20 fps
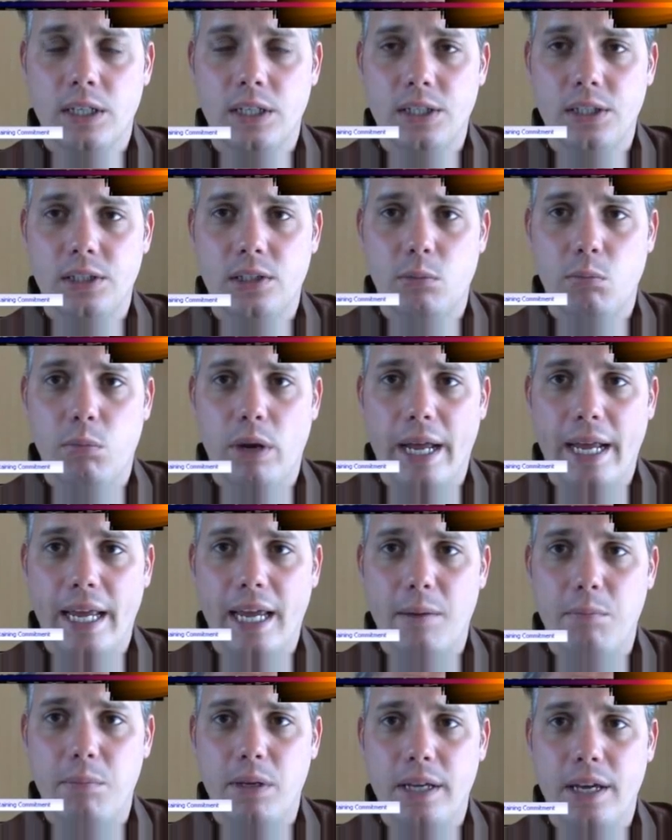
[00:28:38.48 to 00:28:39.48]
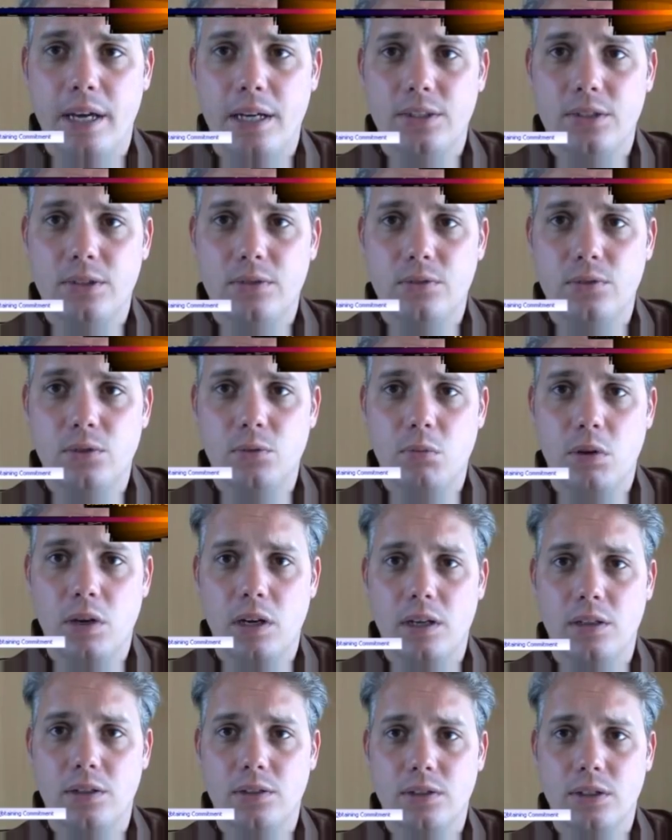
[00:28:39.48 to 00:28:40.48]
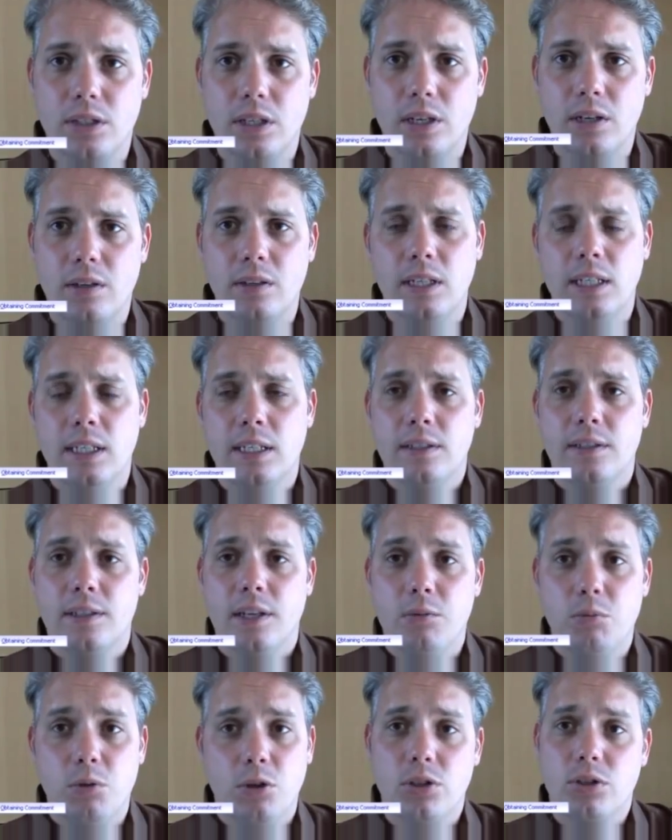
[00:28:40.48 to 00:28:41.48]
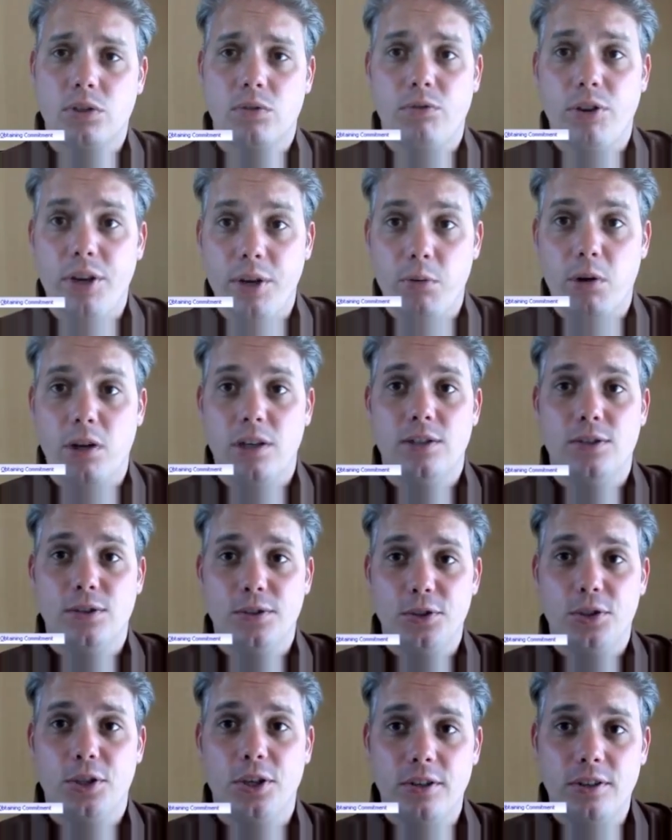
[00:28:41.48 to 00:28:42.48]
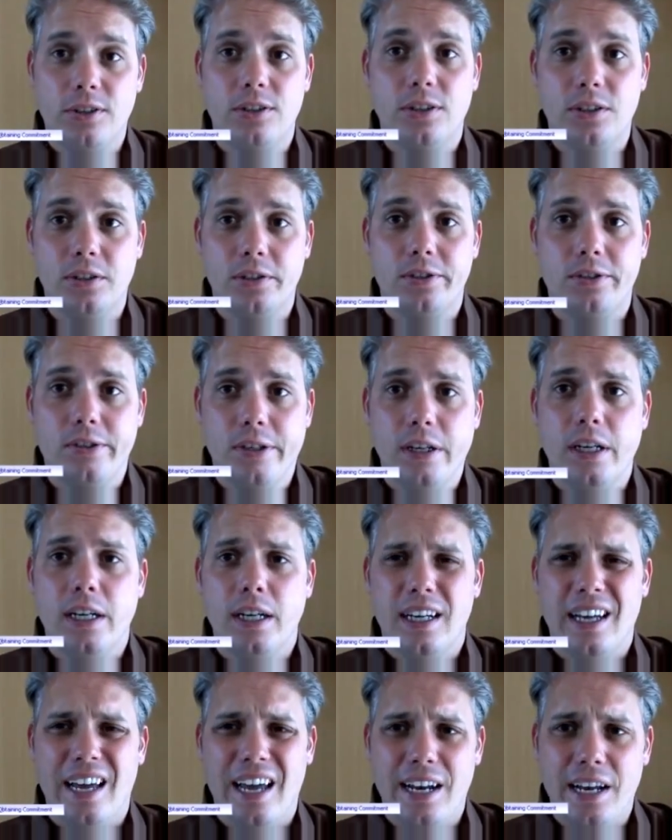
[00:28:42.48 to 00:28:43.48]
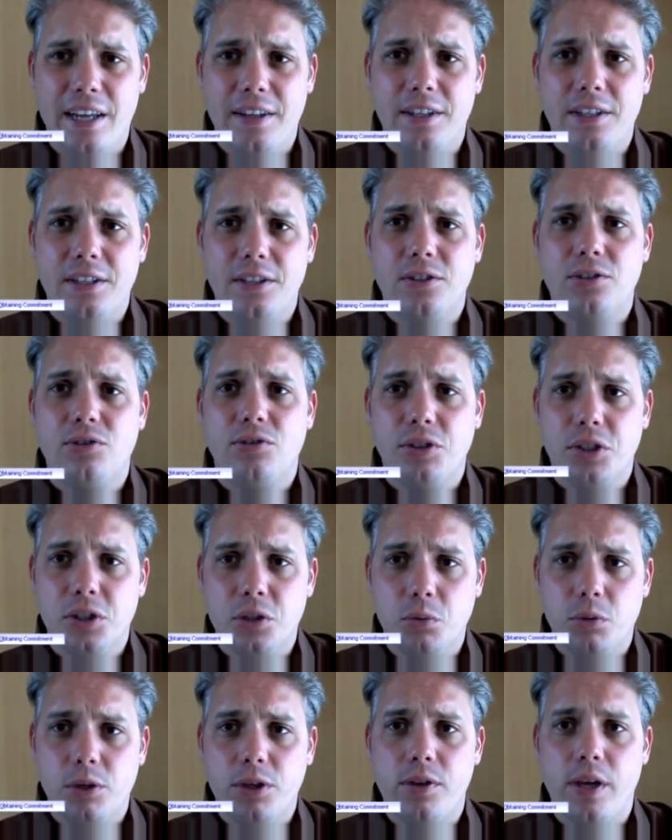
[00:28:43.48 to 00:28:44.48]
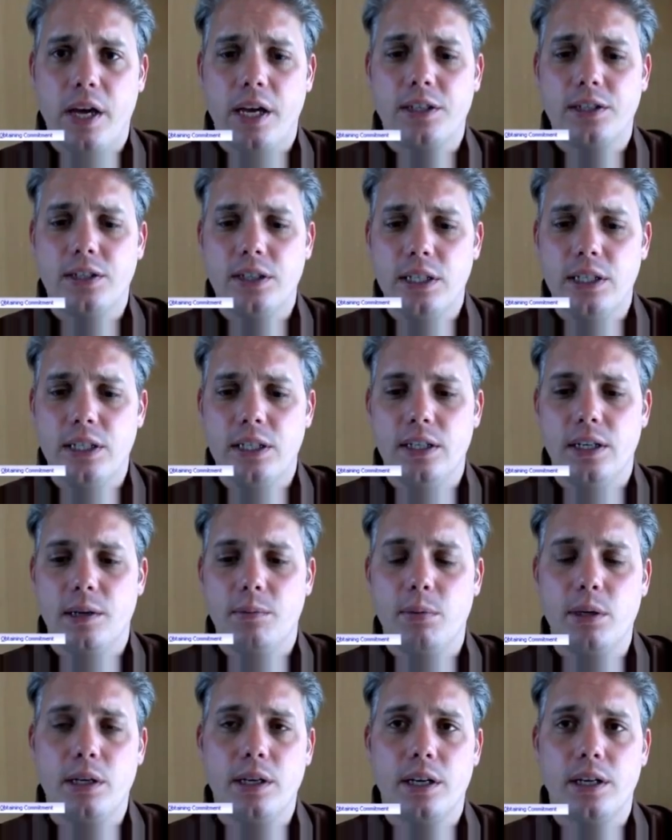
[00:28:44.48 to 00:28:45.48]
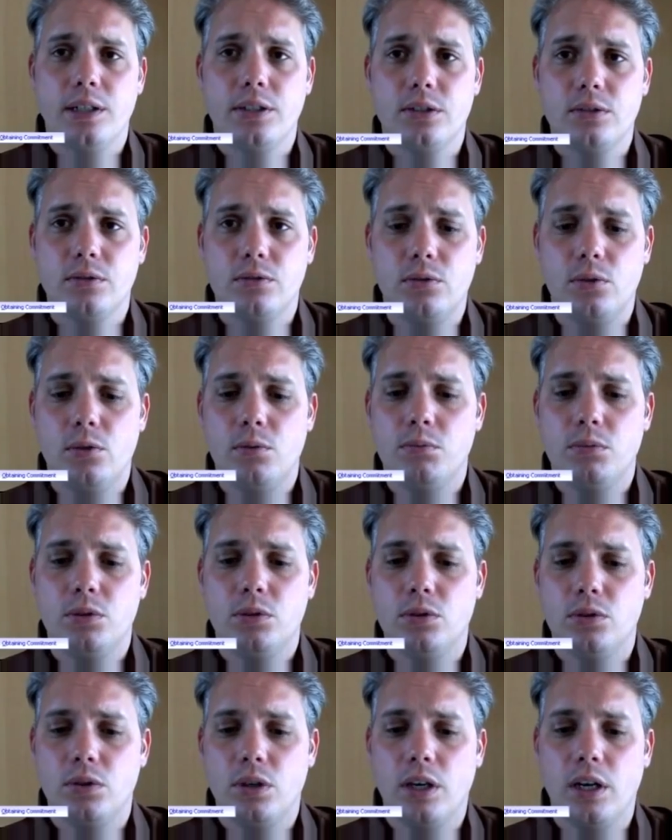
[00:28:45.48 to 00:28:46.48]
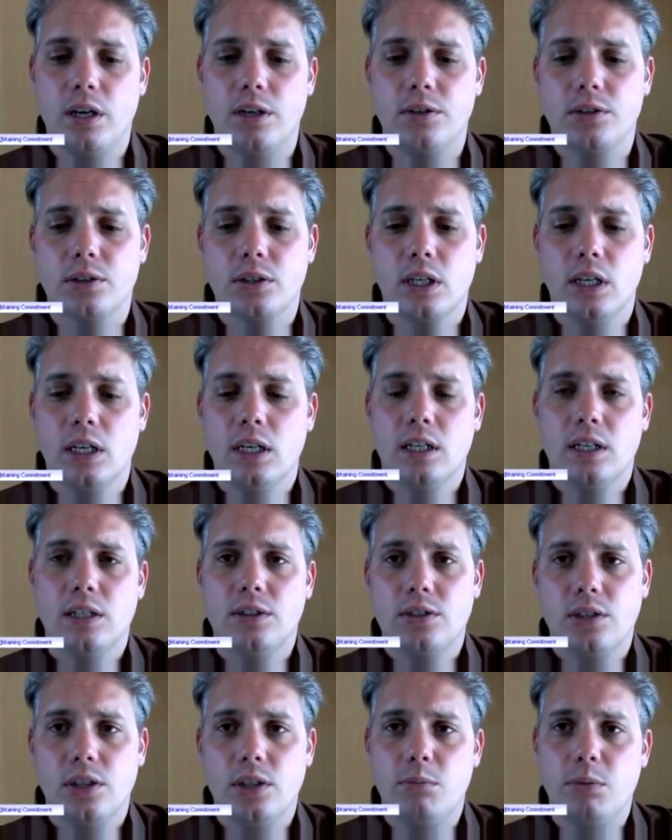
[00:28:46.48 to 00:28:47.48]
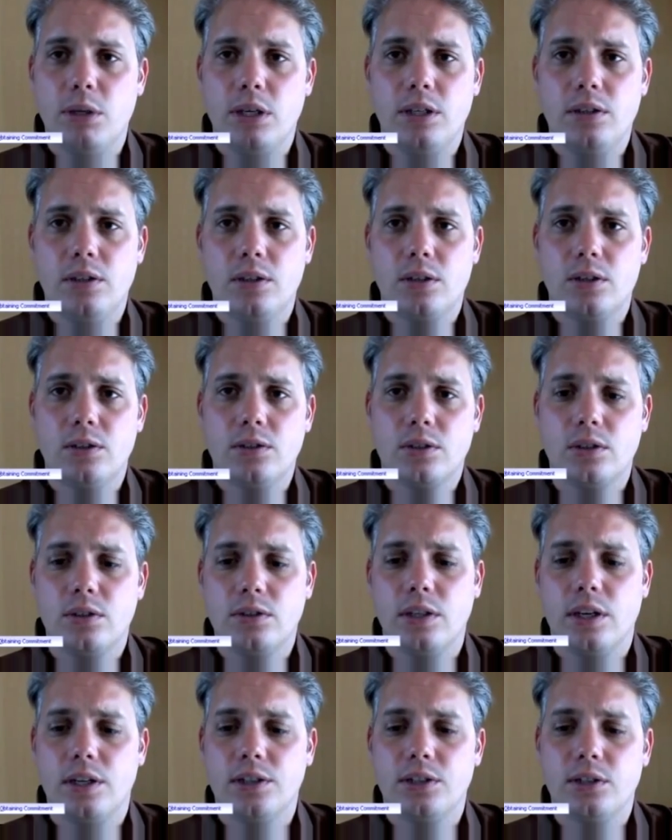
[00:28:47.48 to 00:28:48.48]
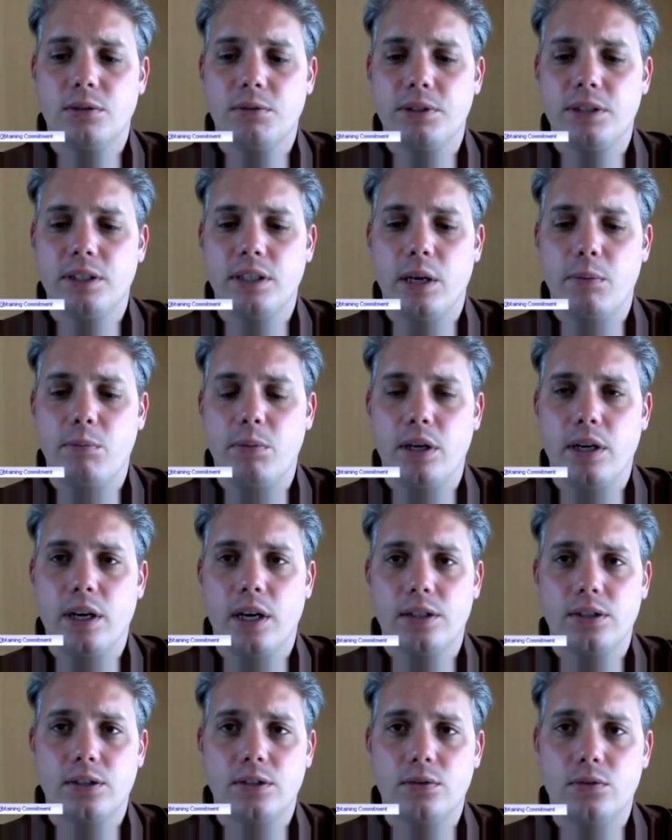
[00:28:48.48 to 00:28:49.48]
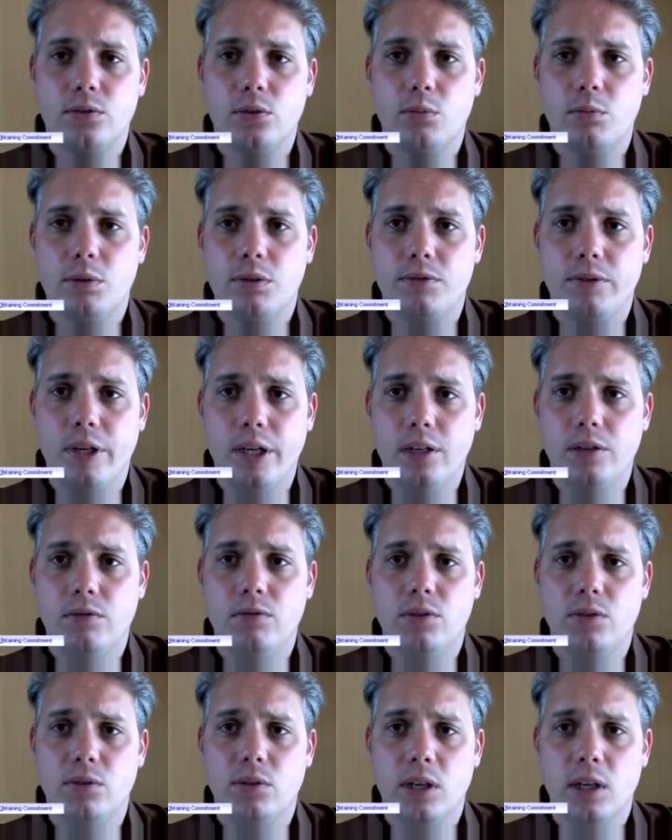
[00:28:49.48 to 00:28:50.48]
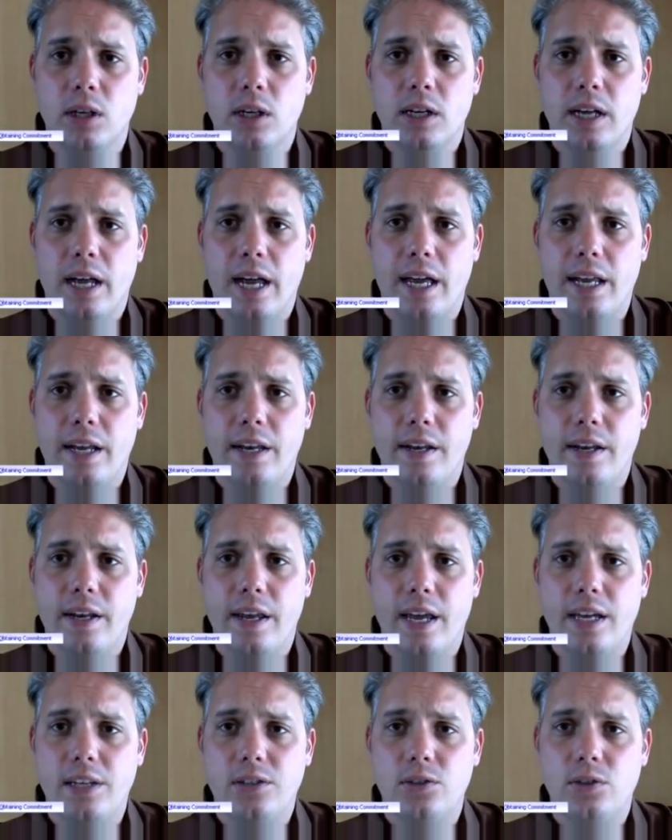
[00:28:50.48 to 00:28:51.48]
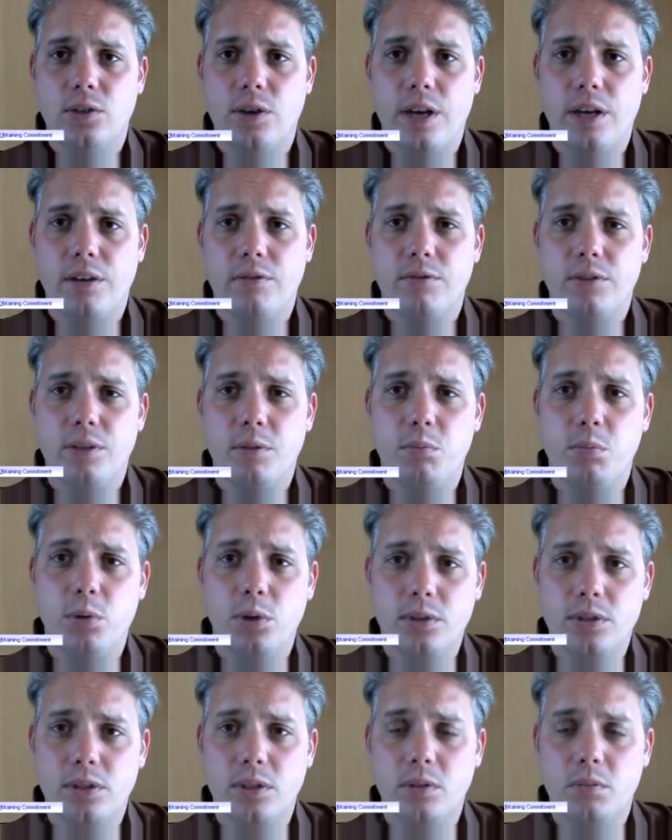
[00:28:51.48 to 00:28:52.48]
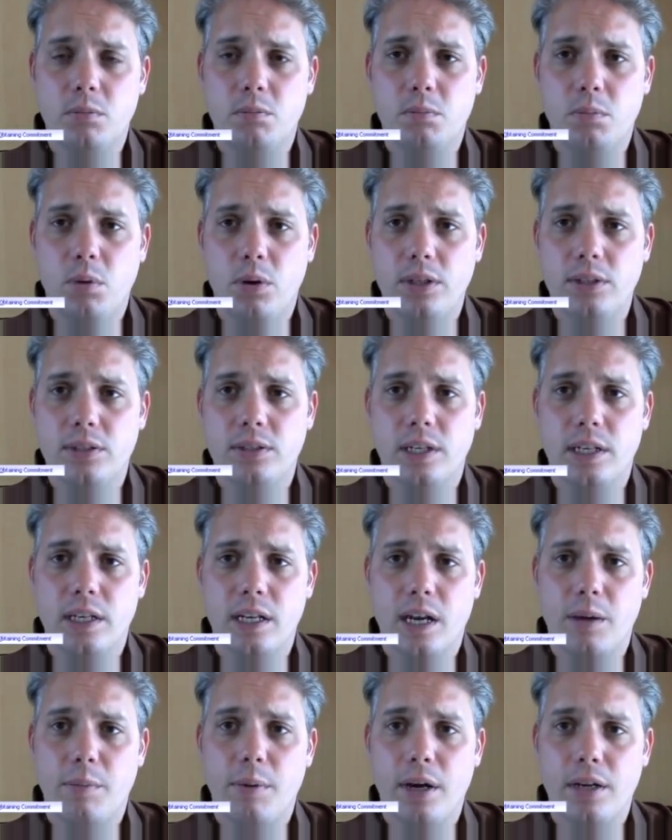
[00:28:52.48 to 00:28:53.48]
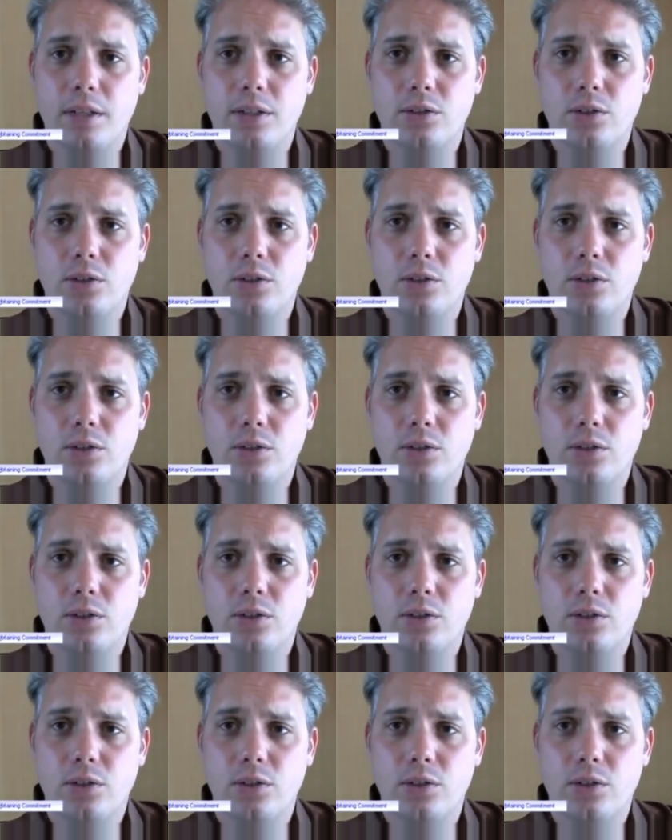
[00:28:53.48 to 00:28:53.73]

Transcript: is the blank application form close. Now, that works very well in the insurance industry and other industries where you actually need an application form to close. And so you begin the consultation with that application form in front of you, and as you have very pertinent points that come out,